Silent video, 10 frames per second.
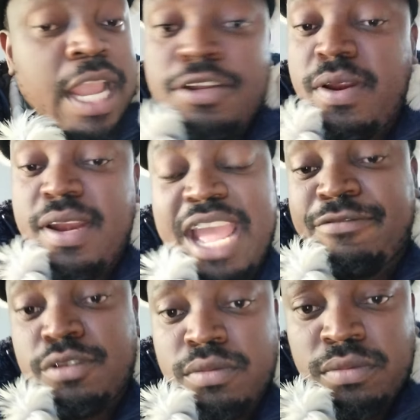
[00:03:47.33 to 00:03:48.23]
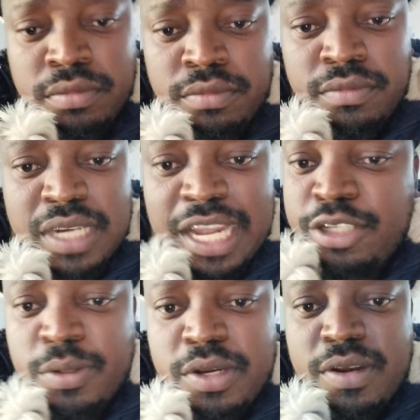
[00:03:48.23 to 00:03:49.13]
I don't have to. I
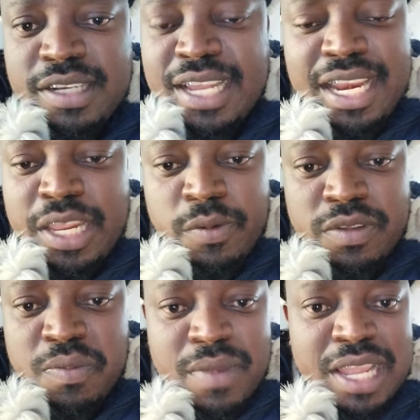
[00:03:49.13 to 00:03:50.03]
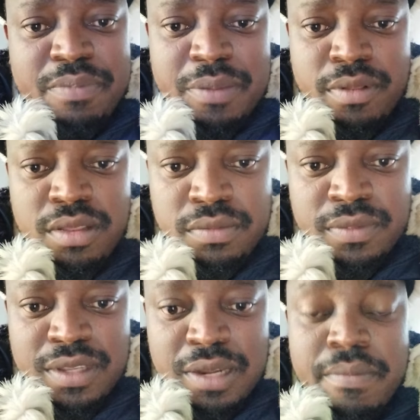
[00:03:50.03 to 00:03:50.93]
do it on a daily with my people
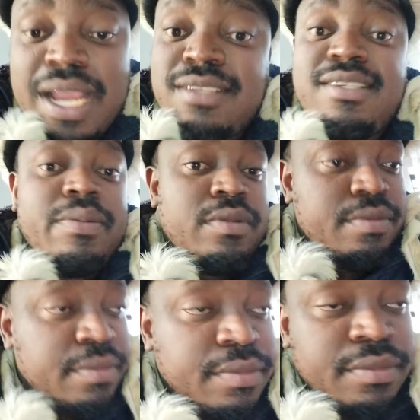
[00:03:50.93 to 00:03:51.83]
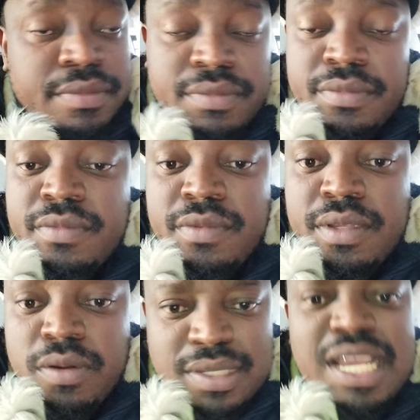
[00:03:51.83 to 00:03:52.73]
in my stable.
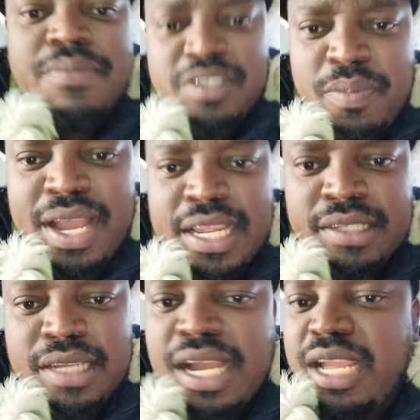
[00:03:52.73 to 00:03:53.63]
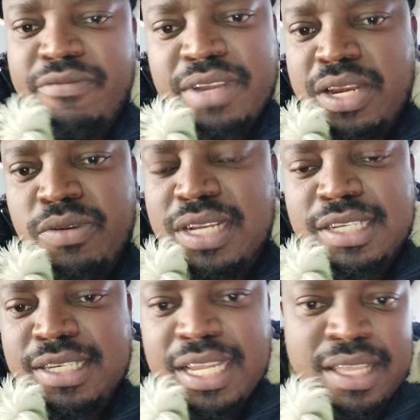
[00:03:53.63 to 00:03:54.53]
What's up, Miss Bai? Hi, if I know what
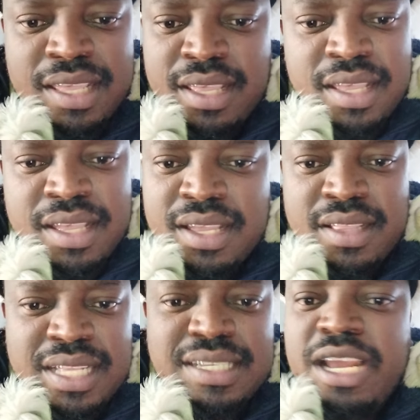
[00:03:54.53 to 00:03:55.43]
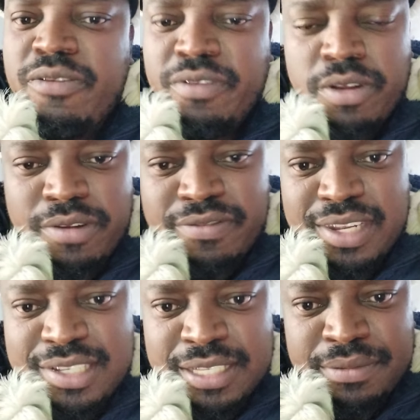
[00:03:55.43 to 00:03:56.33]
today, there's a hell of a lot of
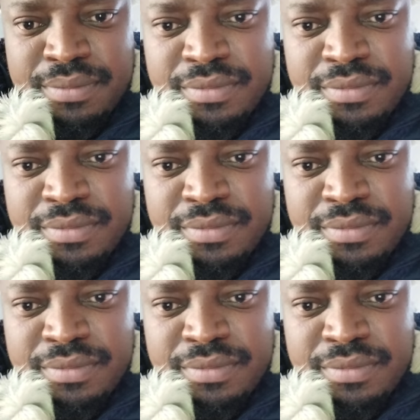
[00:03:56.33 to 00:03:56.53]
us.